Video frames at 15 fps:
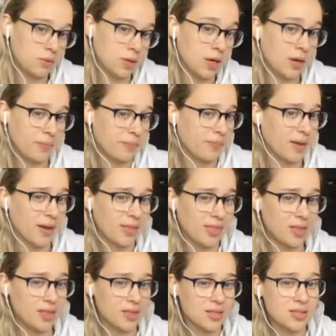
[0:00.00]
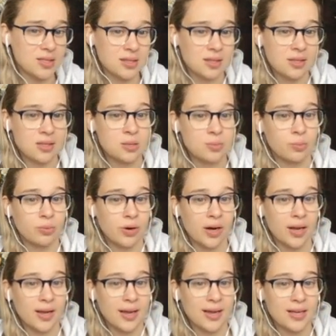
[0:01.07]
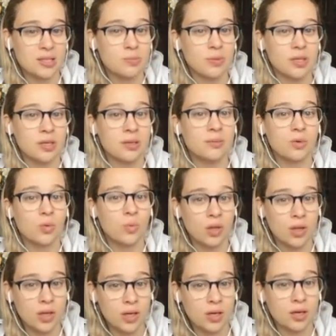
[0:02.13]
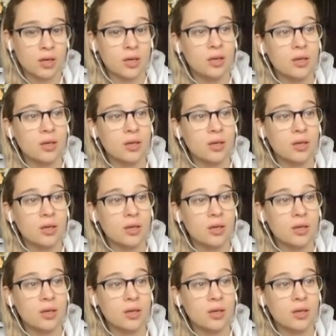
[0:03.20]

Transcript: Yeah, I think this break has been really good